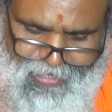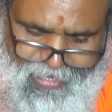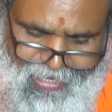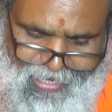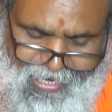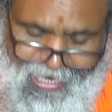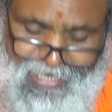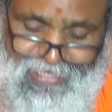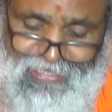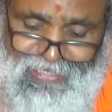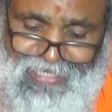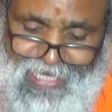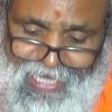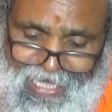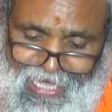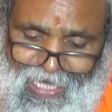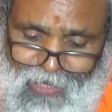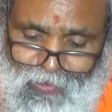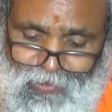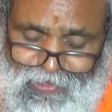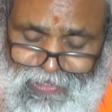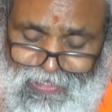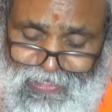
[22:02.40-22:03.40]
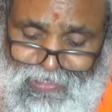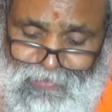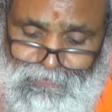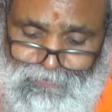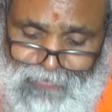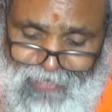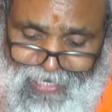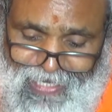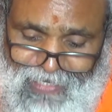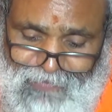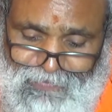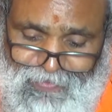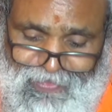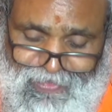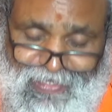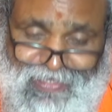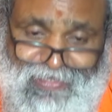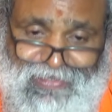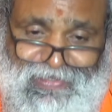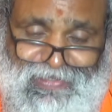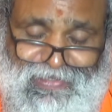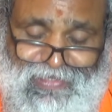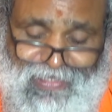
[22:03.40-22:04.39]
and how these 5
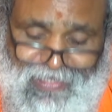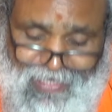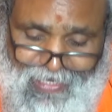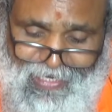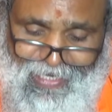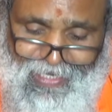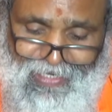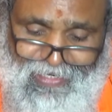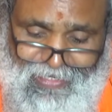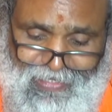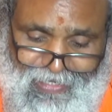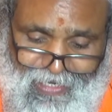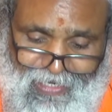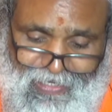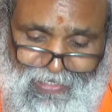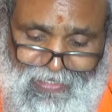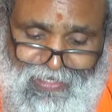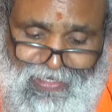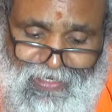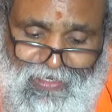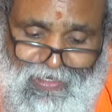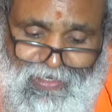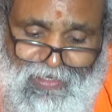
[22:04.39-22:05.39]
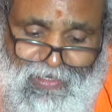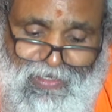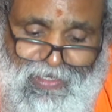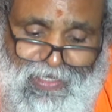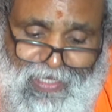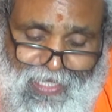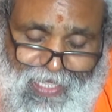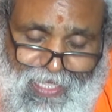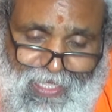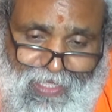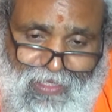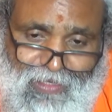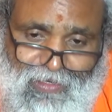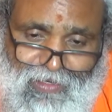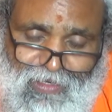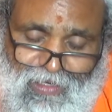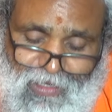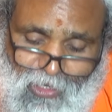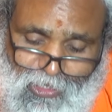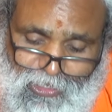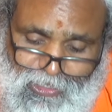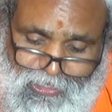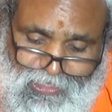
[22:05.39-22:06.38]
things really
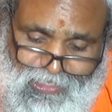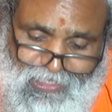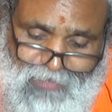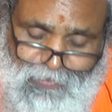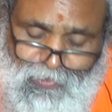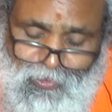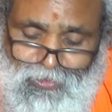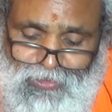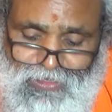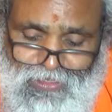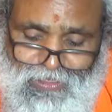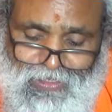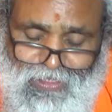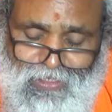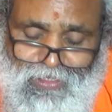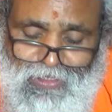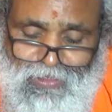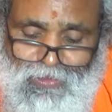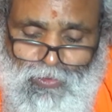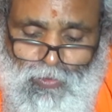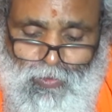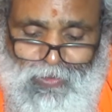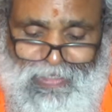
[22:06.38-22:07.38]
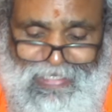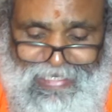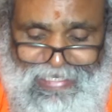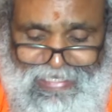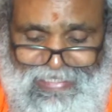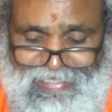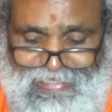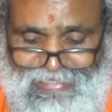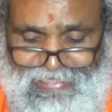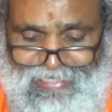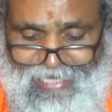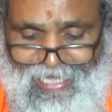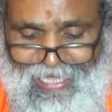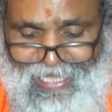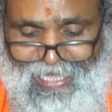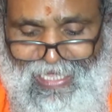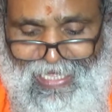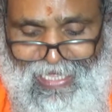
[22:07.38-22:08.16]
contributes to klishta